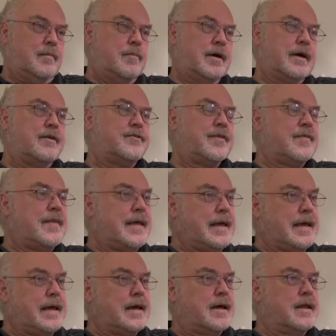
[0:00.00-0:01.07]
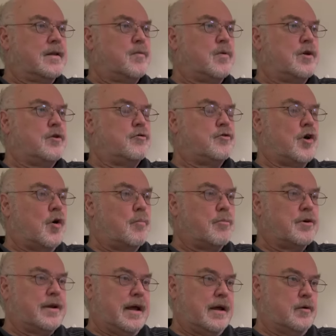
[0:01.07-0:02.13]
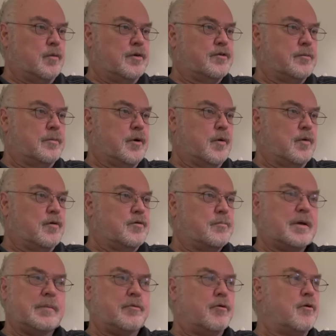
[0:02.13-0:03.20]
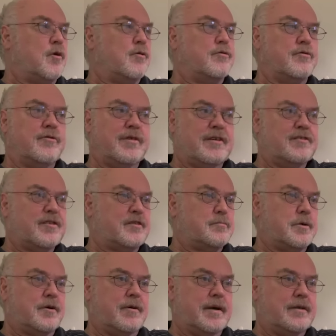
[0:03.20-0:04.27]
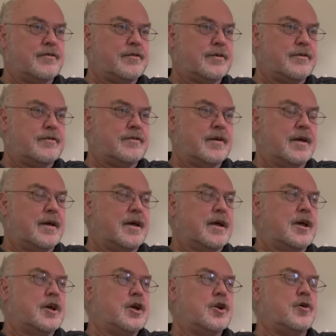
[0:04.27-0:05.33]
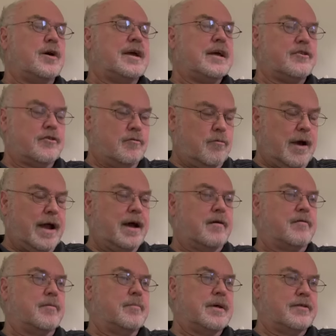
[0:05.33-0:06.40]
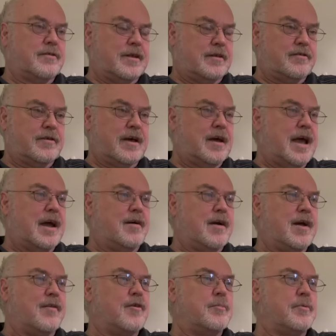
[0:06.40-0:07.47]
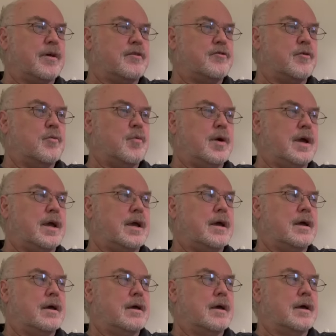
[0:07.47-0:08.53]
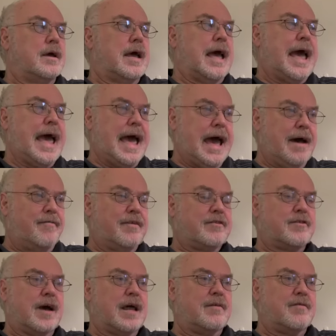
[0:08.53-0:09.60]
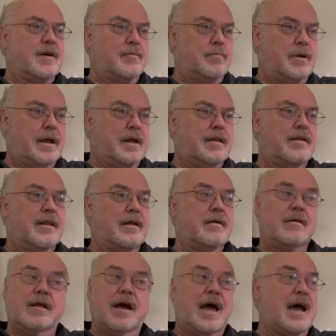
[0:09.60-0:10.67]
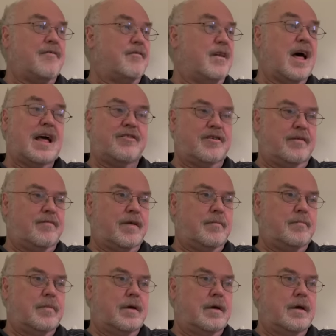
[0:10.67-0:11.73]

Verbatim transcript: Because in the end, when you don't protect whistleblowers, people go through these experiences. You know, it gets around a business. Uh, every place that we have this kind of a complaint, and I have lots of them,